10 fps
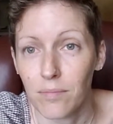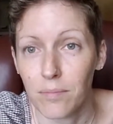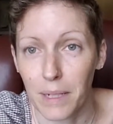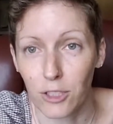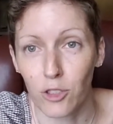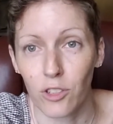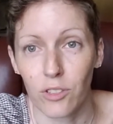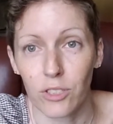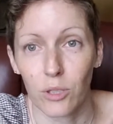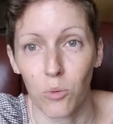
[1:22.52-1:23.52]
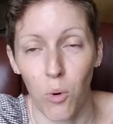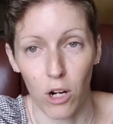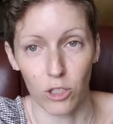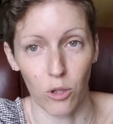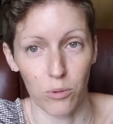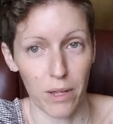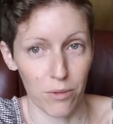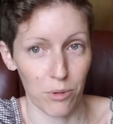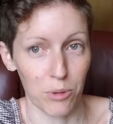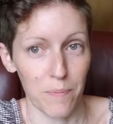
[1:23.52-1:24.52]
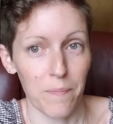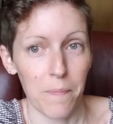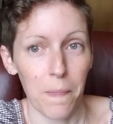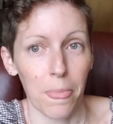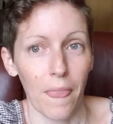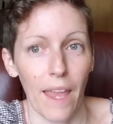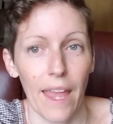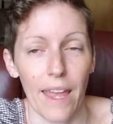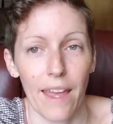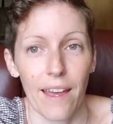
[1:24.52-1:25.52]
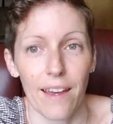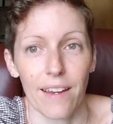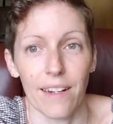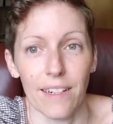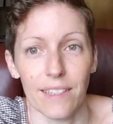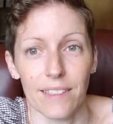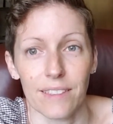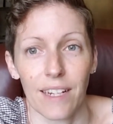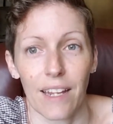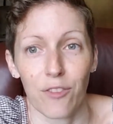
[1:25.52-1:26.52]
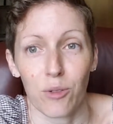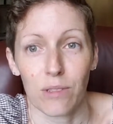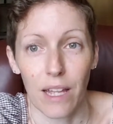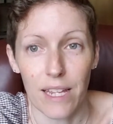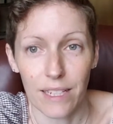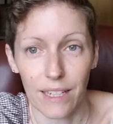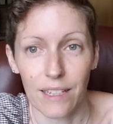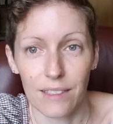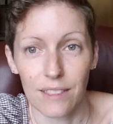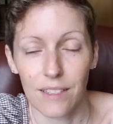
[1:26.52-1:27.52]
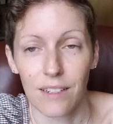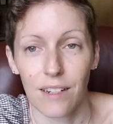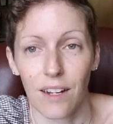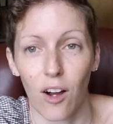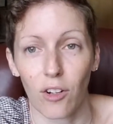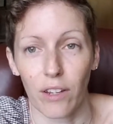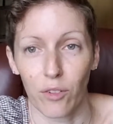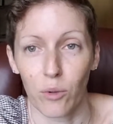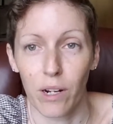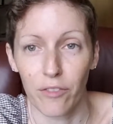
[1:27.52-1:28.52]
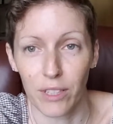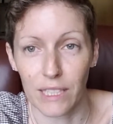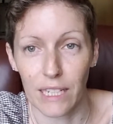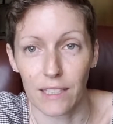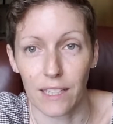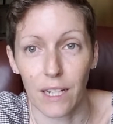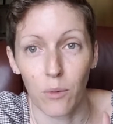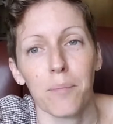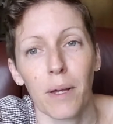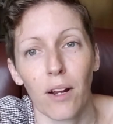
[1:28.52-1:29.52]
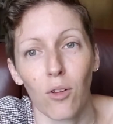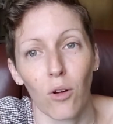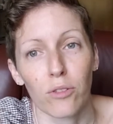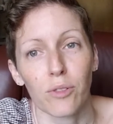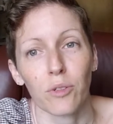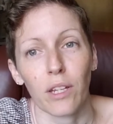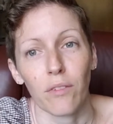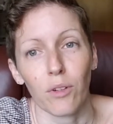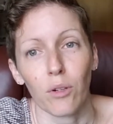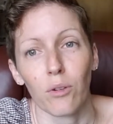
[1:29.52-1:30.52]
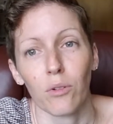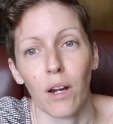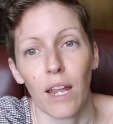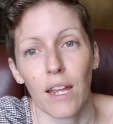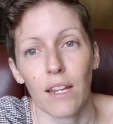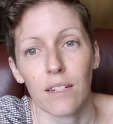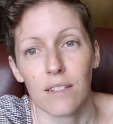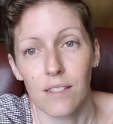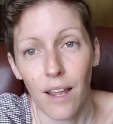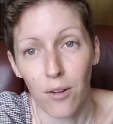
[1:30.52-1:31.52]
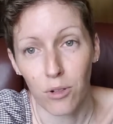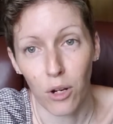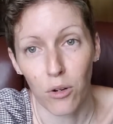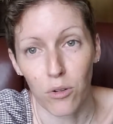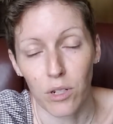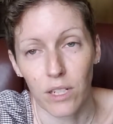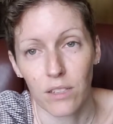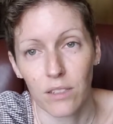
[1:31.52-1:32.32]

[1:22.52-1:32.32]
make sure to watch all the way through. And if you like it, I'll give you an affiliate link, but I'll also give you a discount code